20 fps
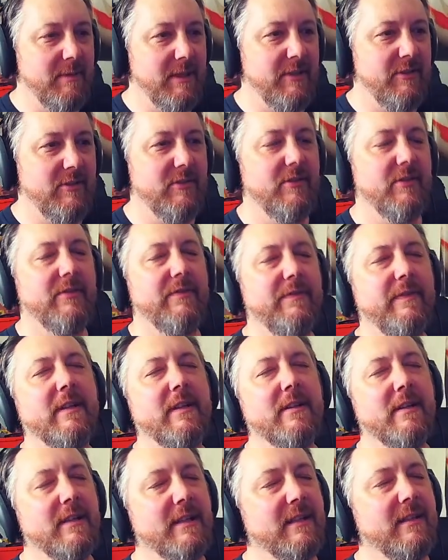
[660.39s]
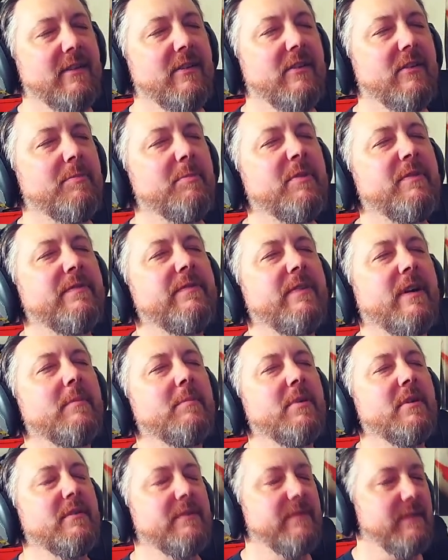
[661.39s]
she's just feeling it like this is fucking
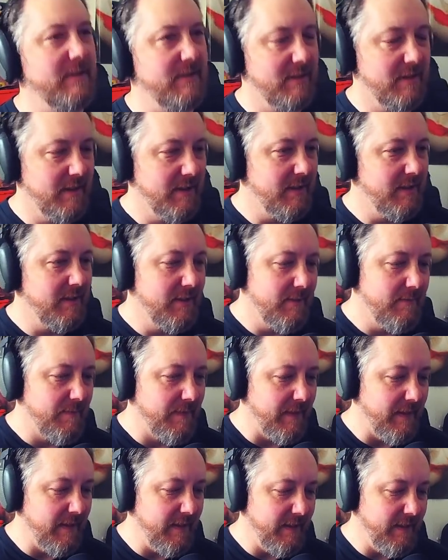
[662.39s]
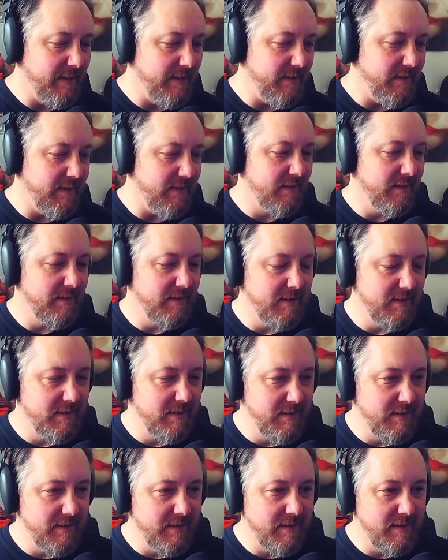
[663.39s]
perfect. And
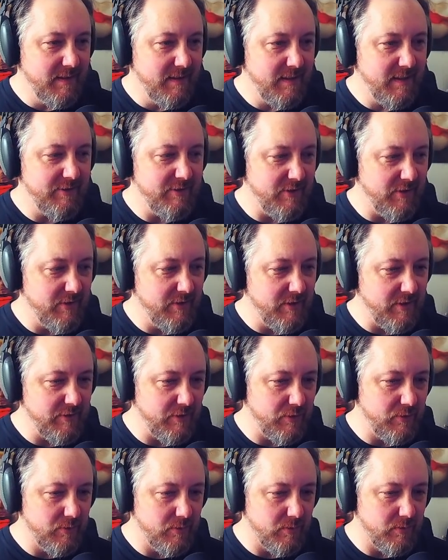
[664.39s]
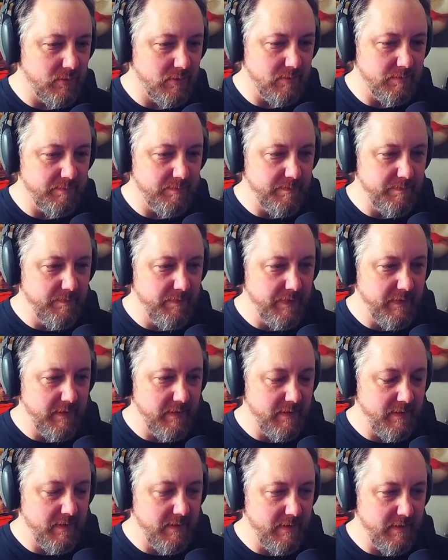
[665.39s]
it's just such a cool,
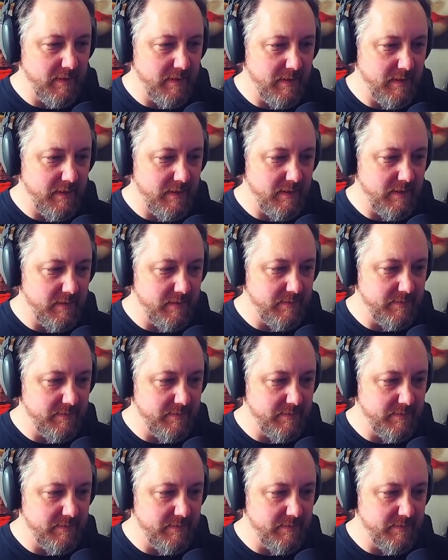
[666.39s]
I